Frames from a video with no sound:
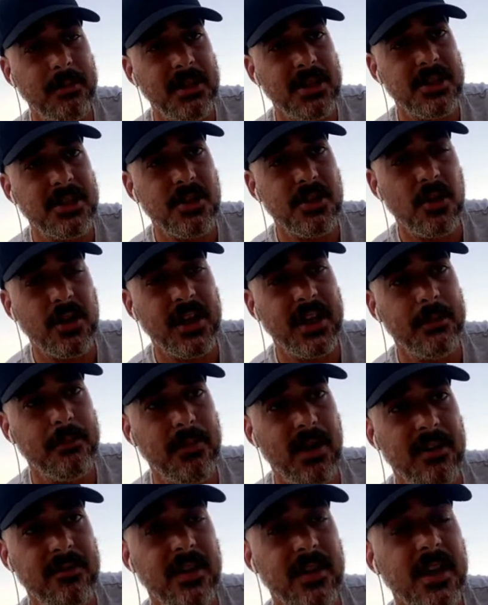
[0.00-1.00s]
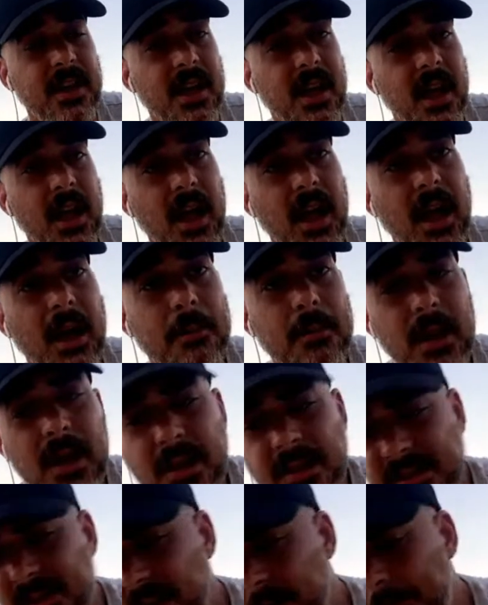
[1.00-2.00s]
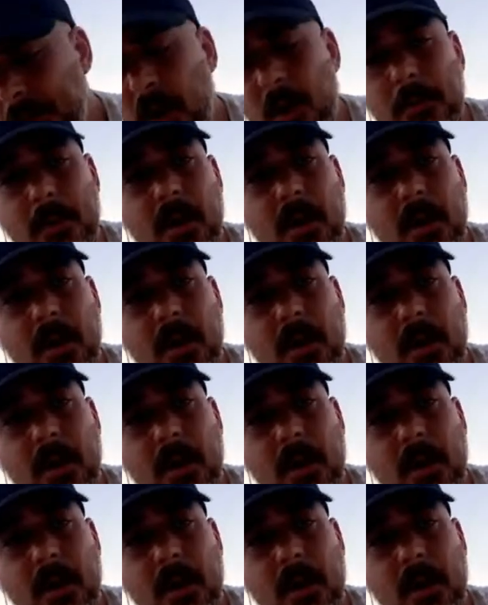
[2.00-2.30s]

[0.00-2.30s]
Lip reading: be shocking, bruv. So the bottom